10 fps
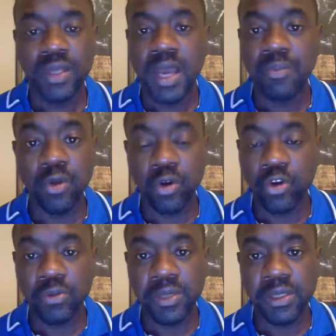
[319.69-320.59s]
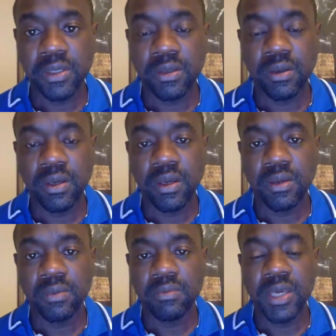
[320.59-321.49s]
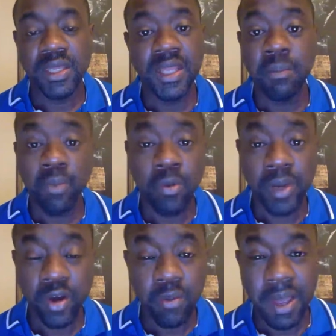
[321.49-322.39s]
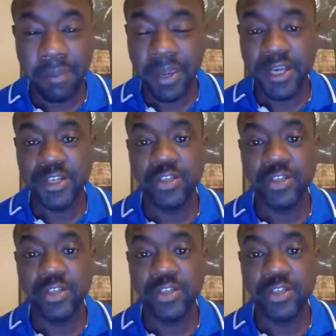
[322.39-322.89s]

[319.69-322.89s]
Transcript: I'm not going to be making them public on my page,